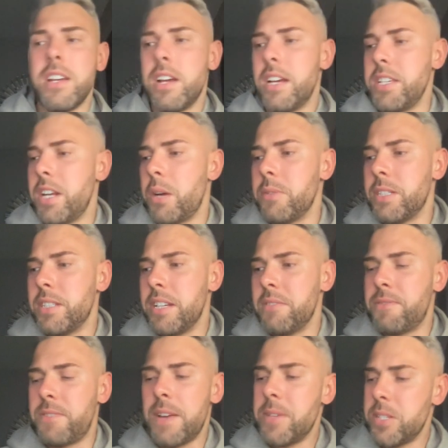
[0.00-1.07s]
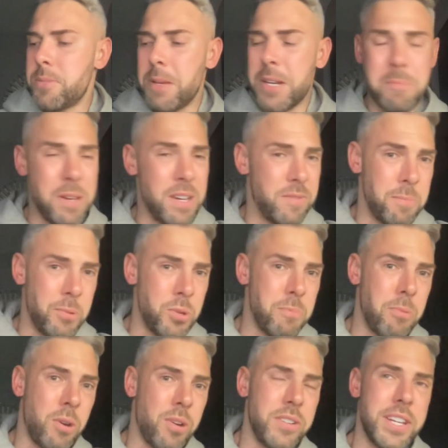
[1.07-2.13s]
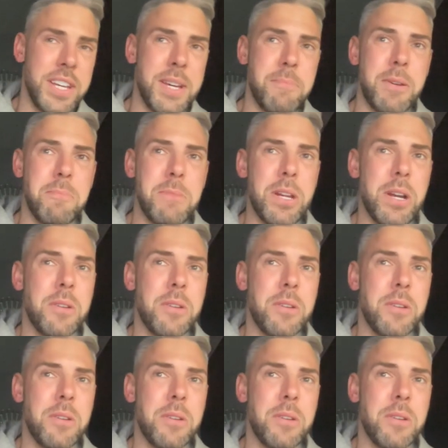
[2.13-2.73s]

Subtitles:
And Fleming's been a bit of a boo boy on here, but